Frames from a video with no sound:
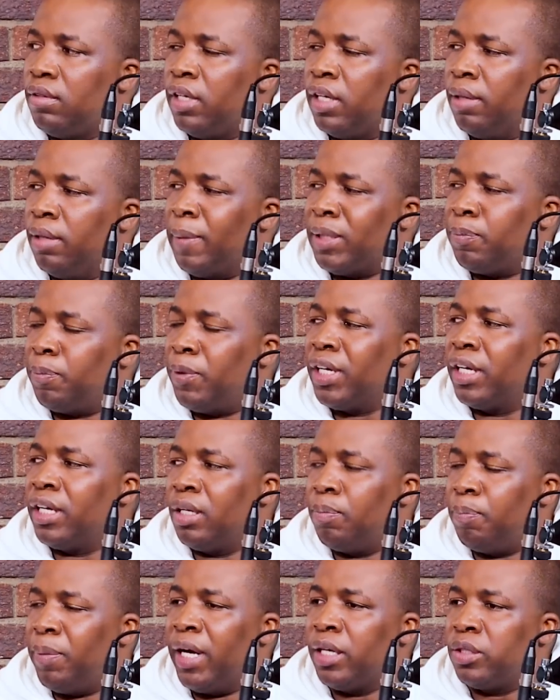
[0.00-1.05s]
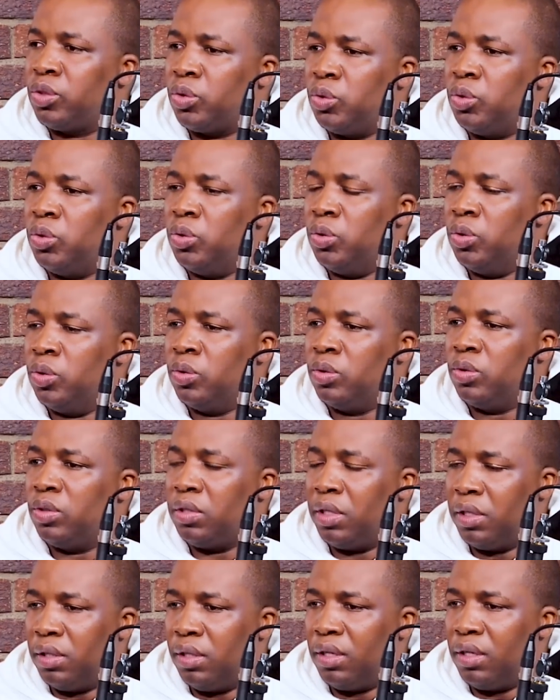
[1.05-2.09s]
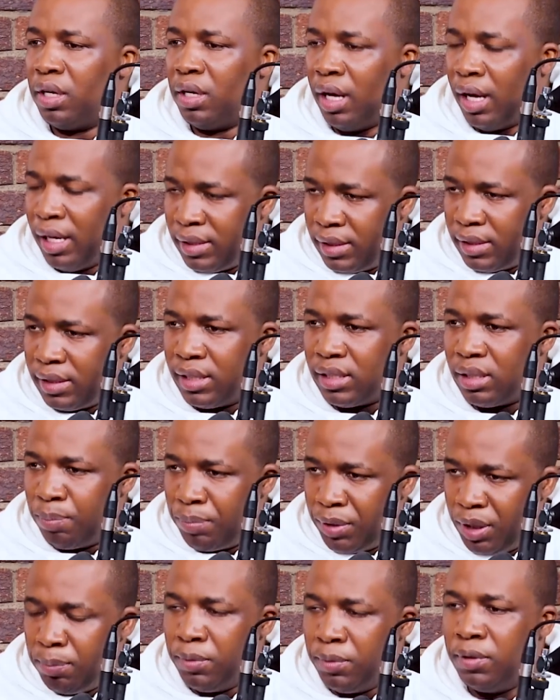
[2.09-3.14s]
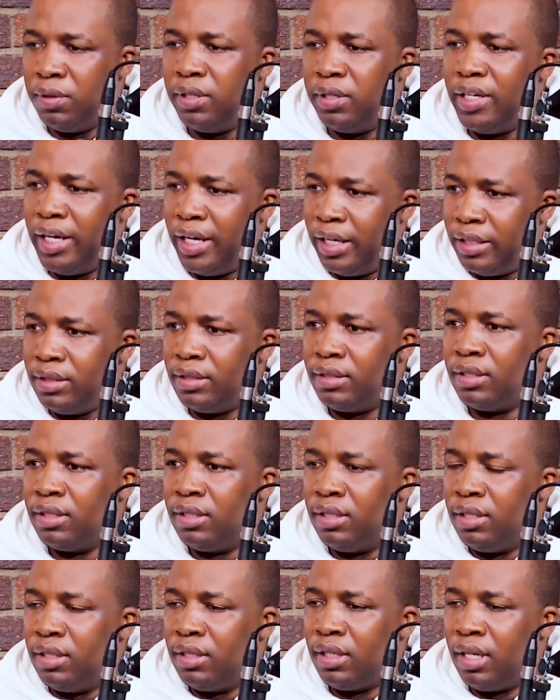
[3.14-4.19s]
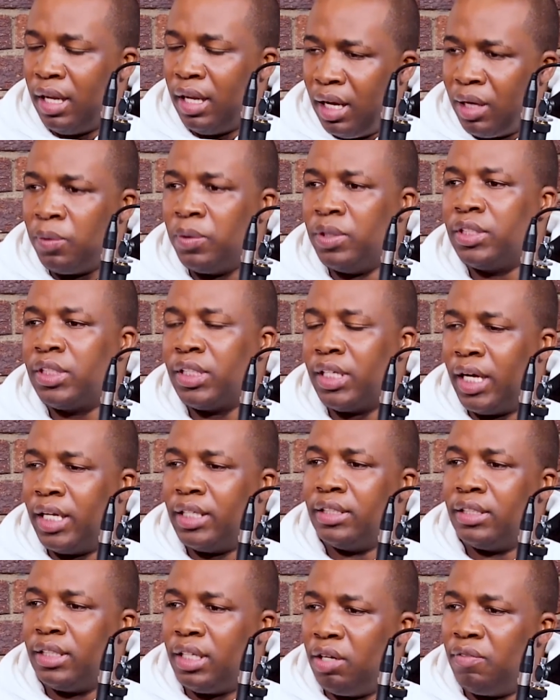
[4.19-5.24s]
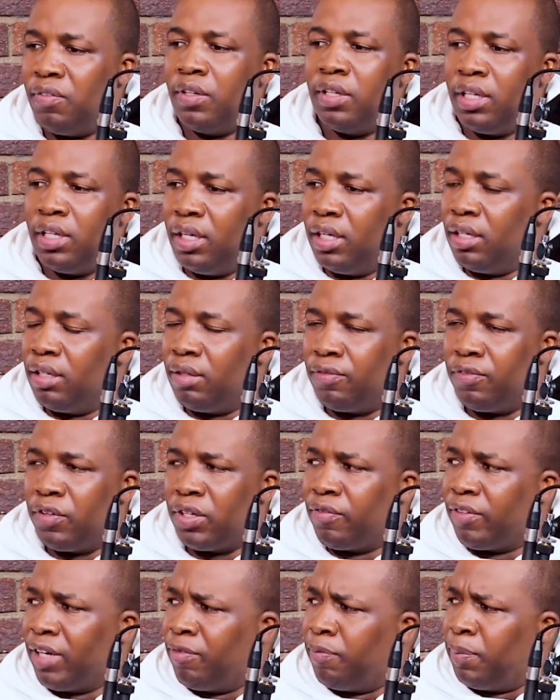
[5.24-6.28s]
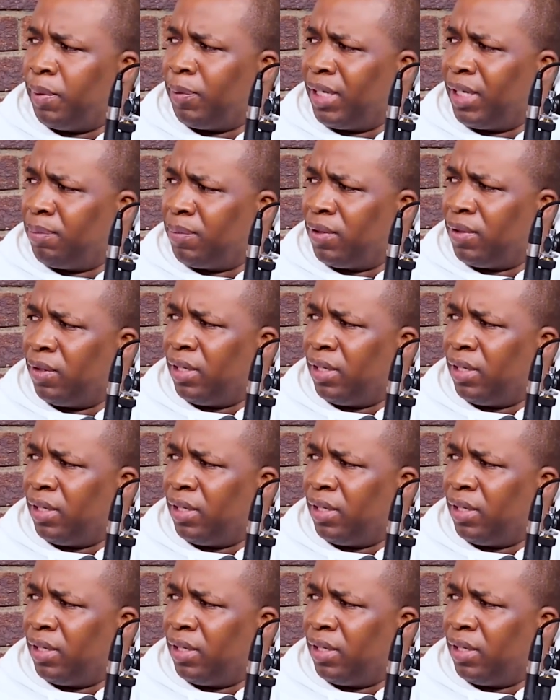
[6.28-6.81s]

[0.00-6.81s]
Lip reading: Yeah, but bringing it back to us as a people and the language and even the 45 ppm